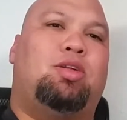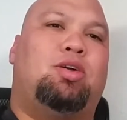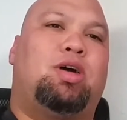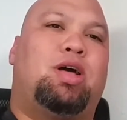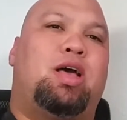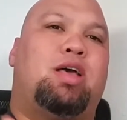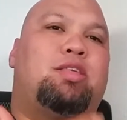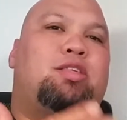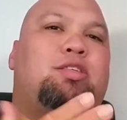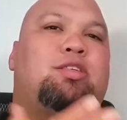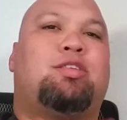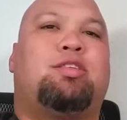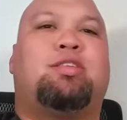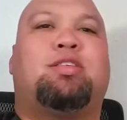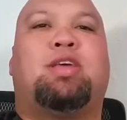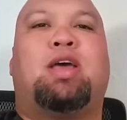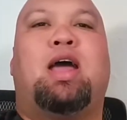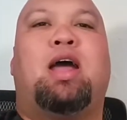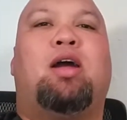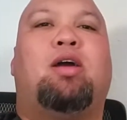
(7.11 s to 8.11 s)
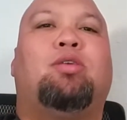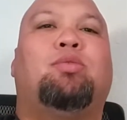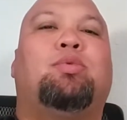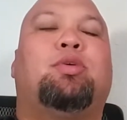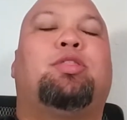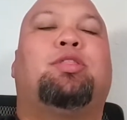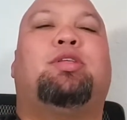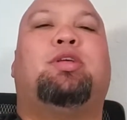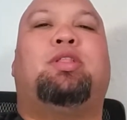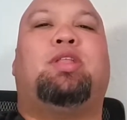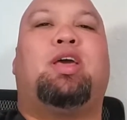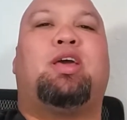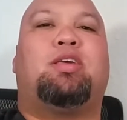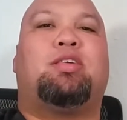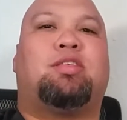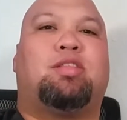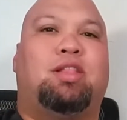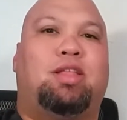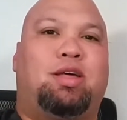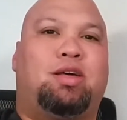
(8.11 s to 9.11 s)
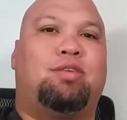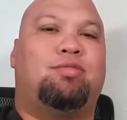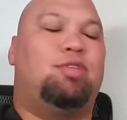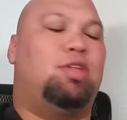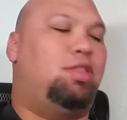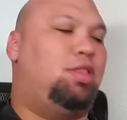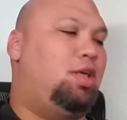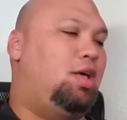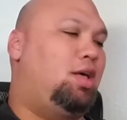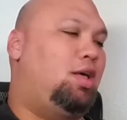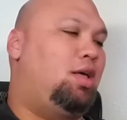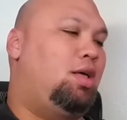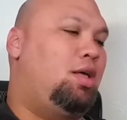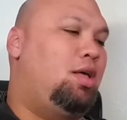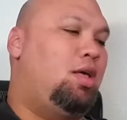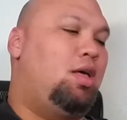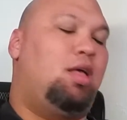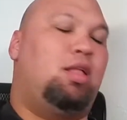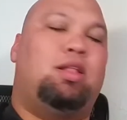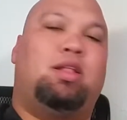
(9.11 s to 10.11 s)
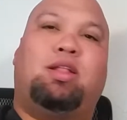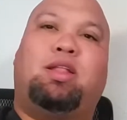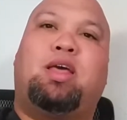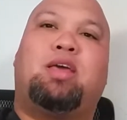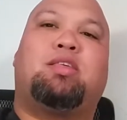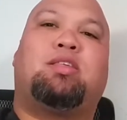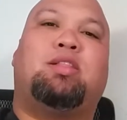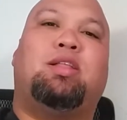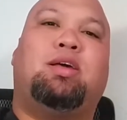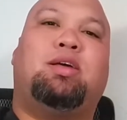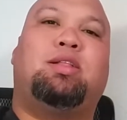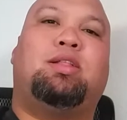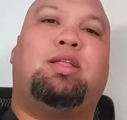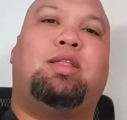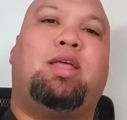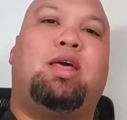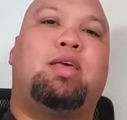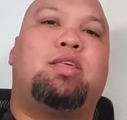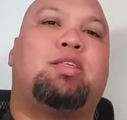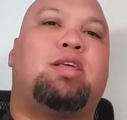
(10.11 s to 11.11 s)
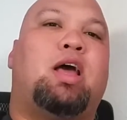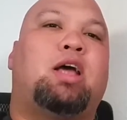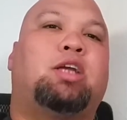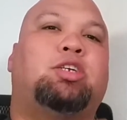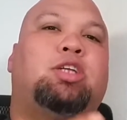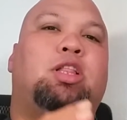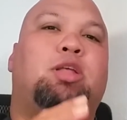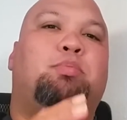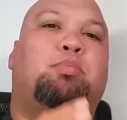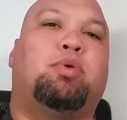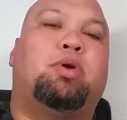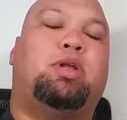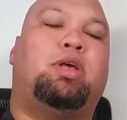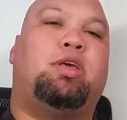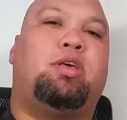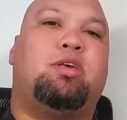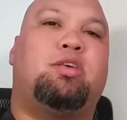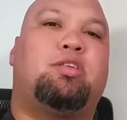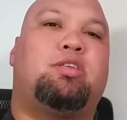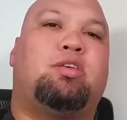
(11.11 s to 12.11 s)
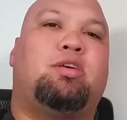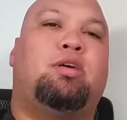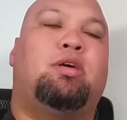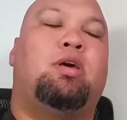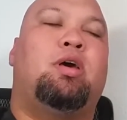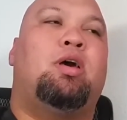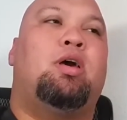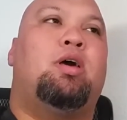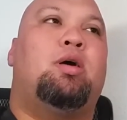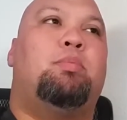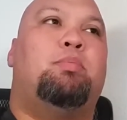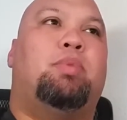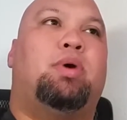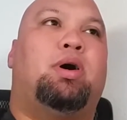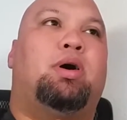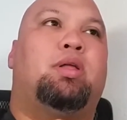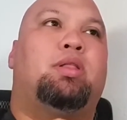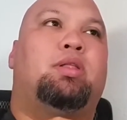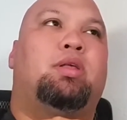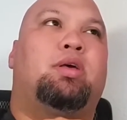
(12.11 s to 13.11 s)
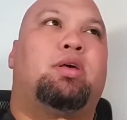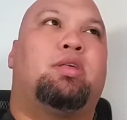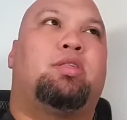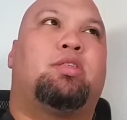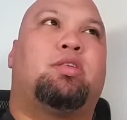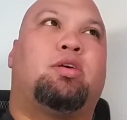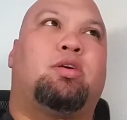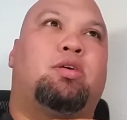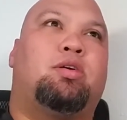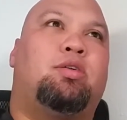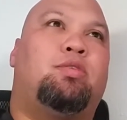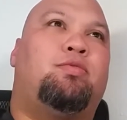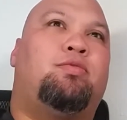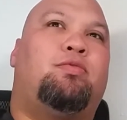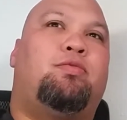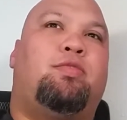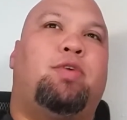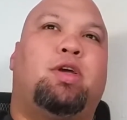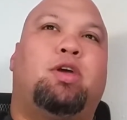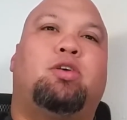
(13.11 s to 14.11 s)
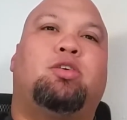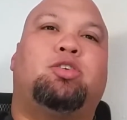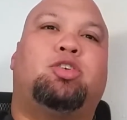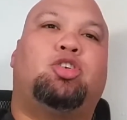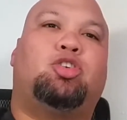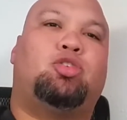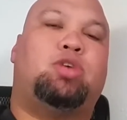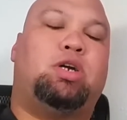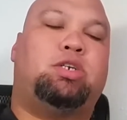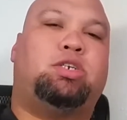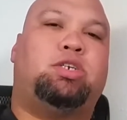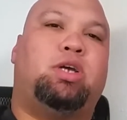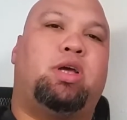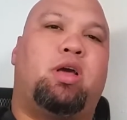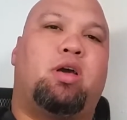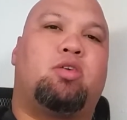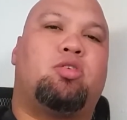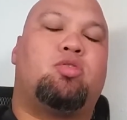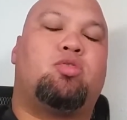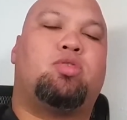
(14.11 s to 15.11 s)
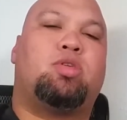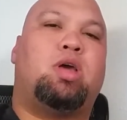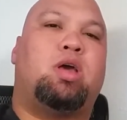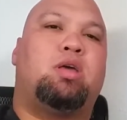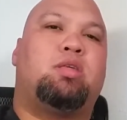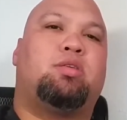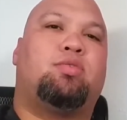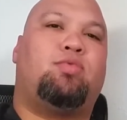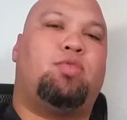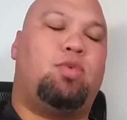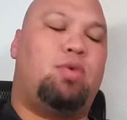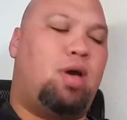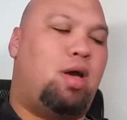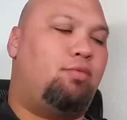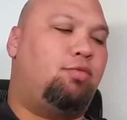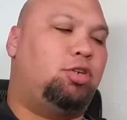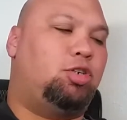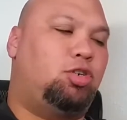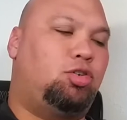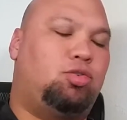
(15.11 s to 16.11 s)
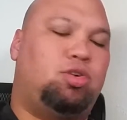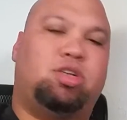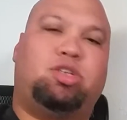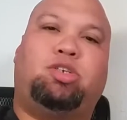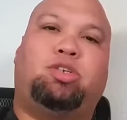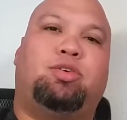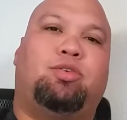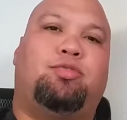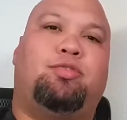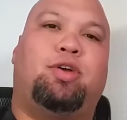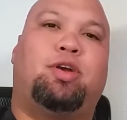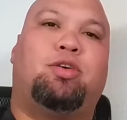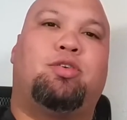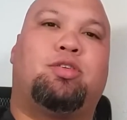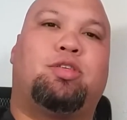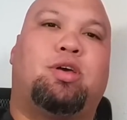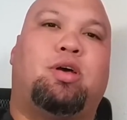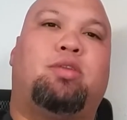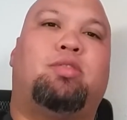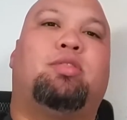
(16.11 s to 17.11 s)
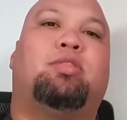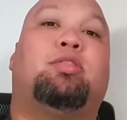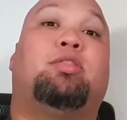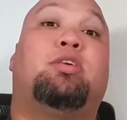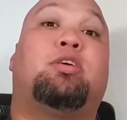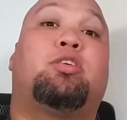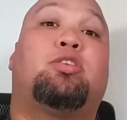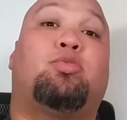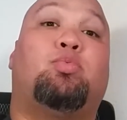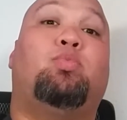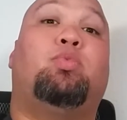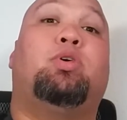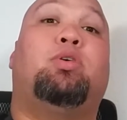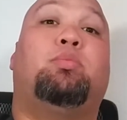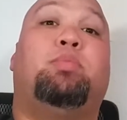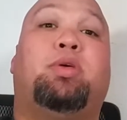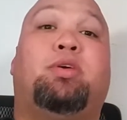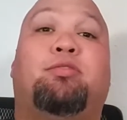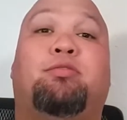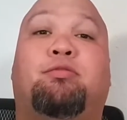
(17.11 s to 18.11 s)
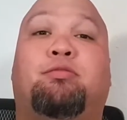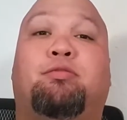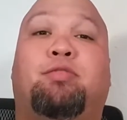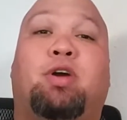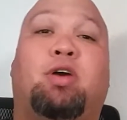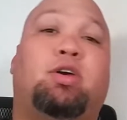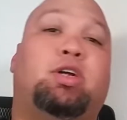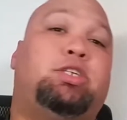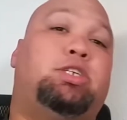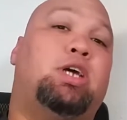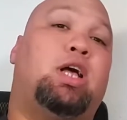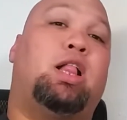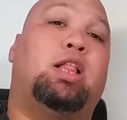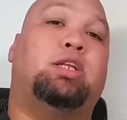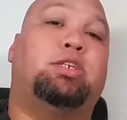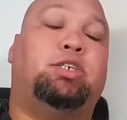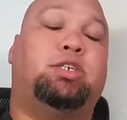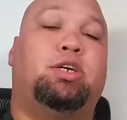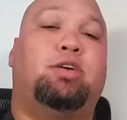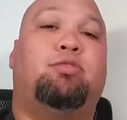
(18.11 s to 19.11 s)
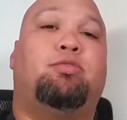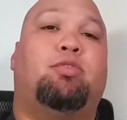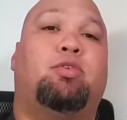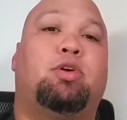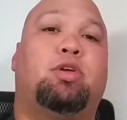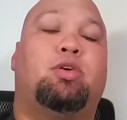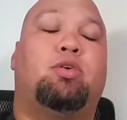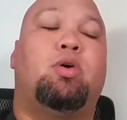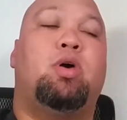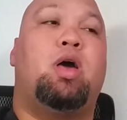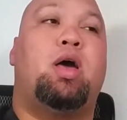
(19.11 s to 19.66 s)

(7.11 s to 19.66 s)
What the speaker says: Hello guys, this is Aaron with today's Lick of the Day. Today's Lick of the Day is actually pretty easy, but it's a good finger stretching exercise. If you haven't stretched your fingers out, this will be very challenging for you.